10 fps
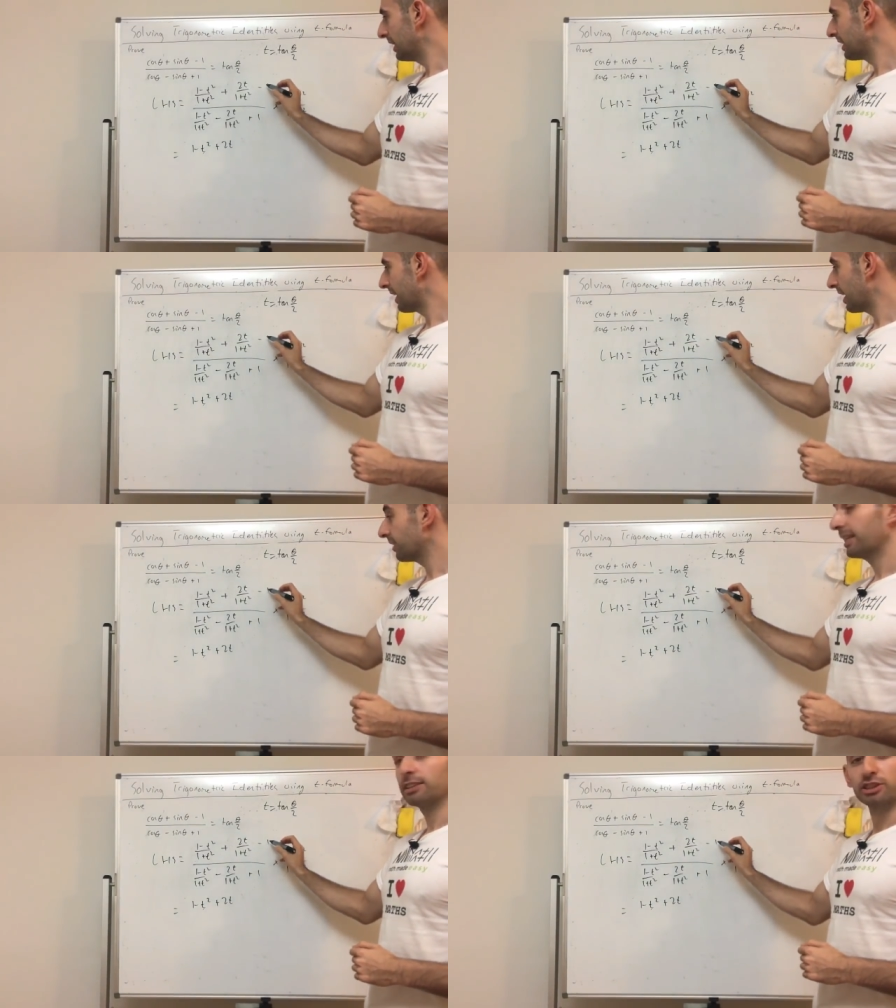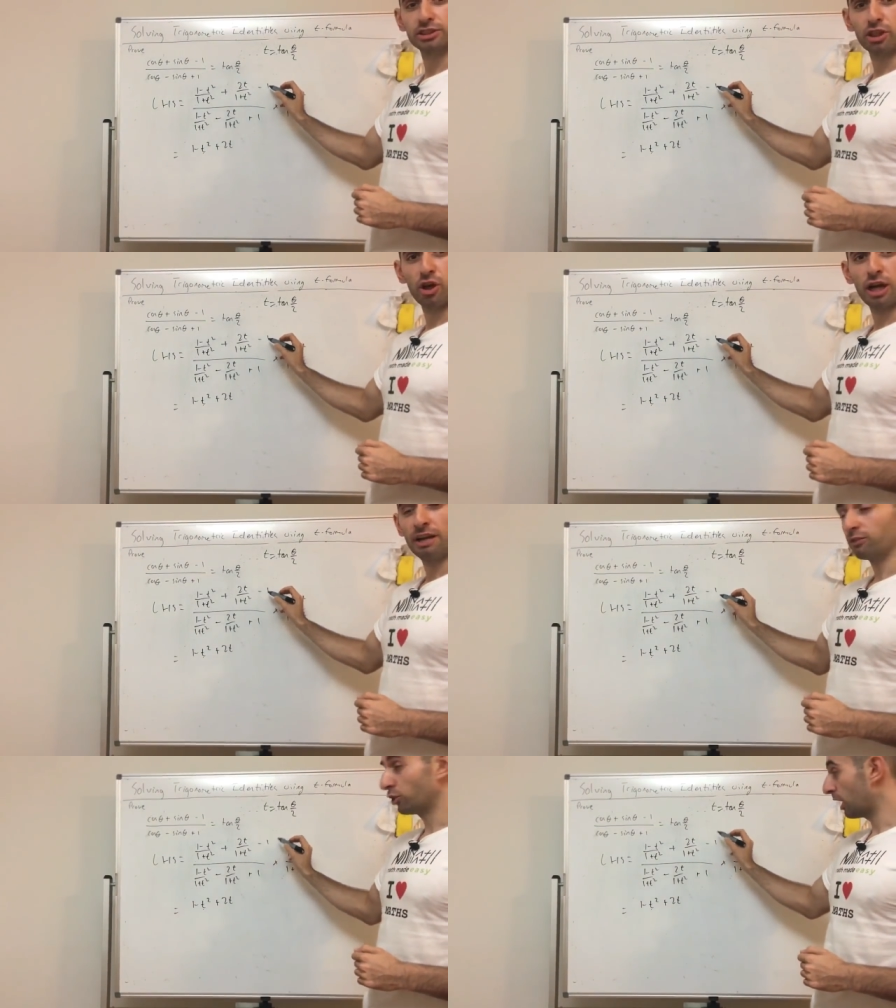Now then I
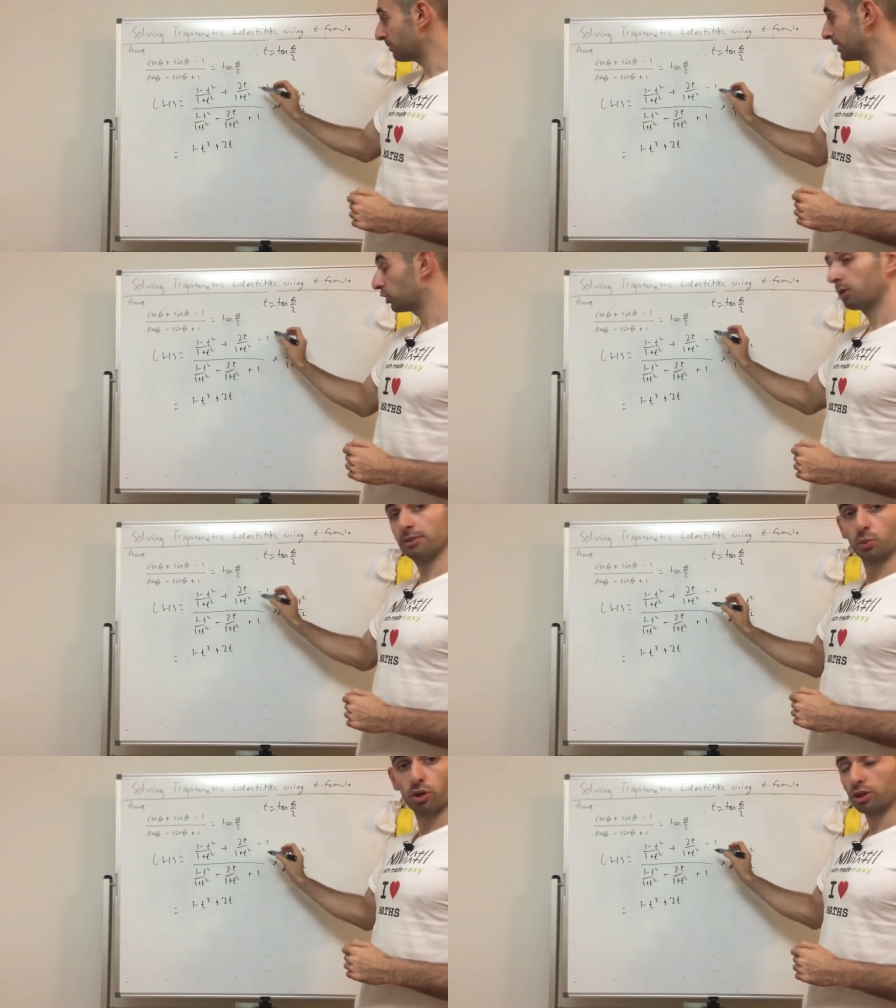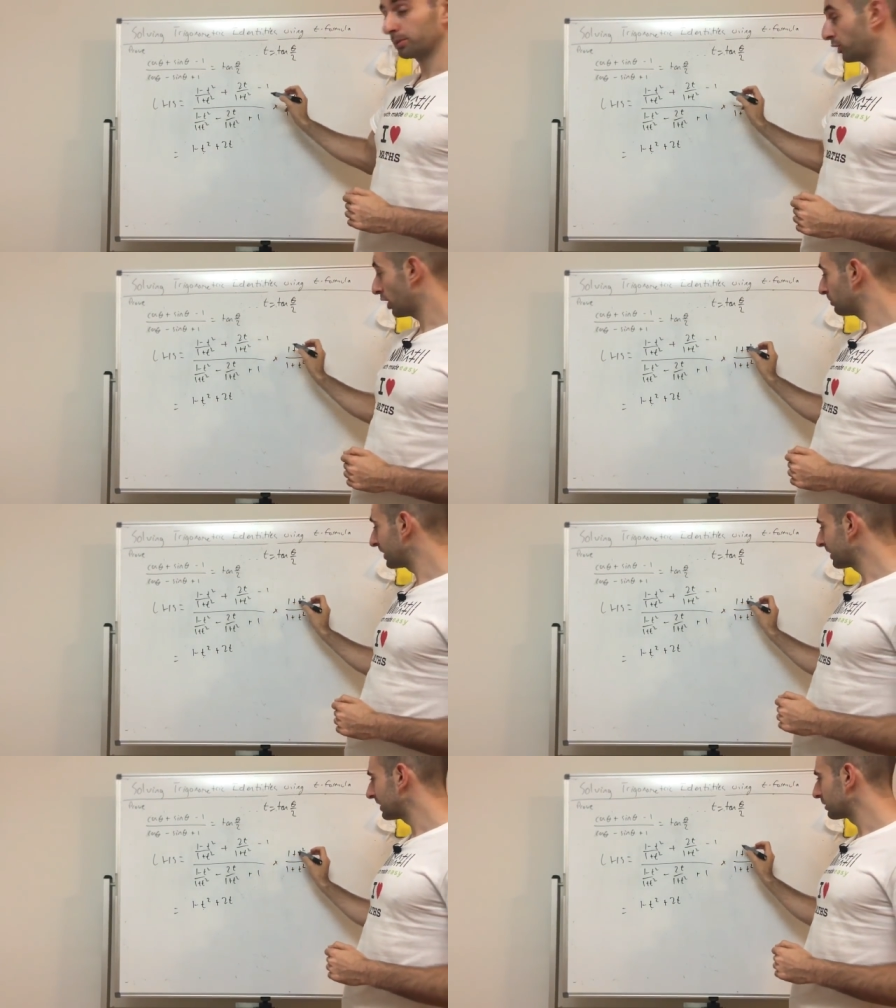have to times this term as well because we're
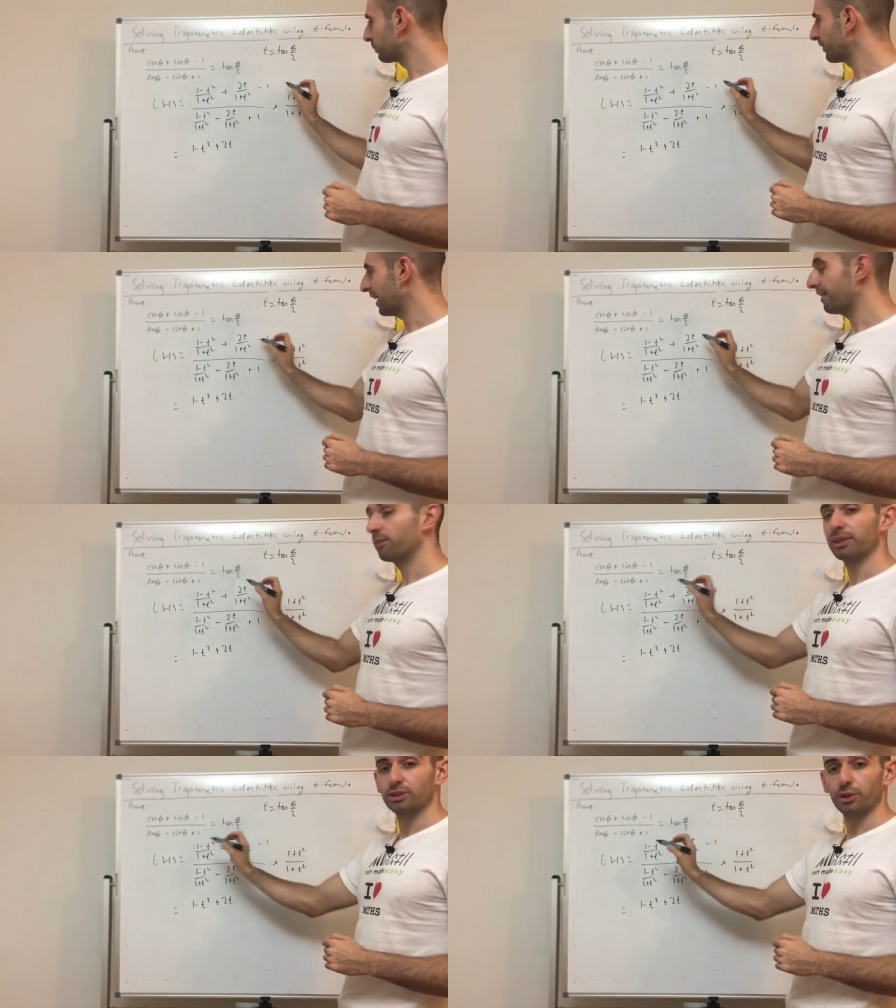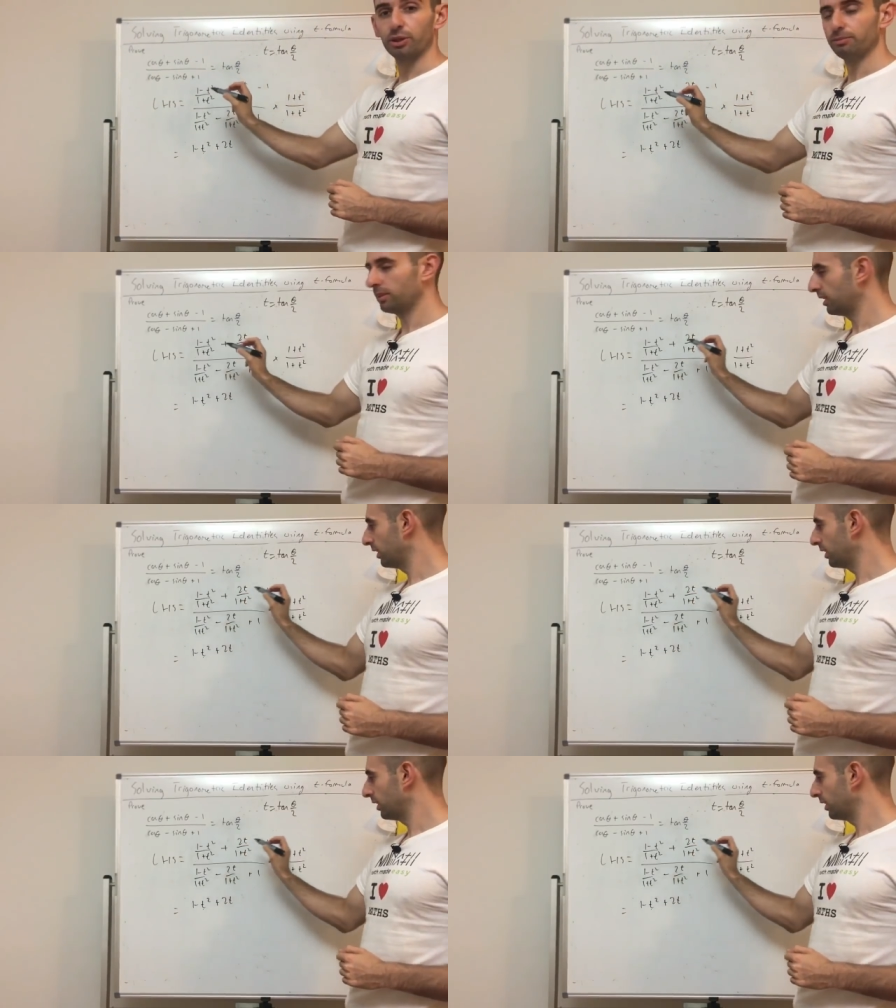timesing this with every term.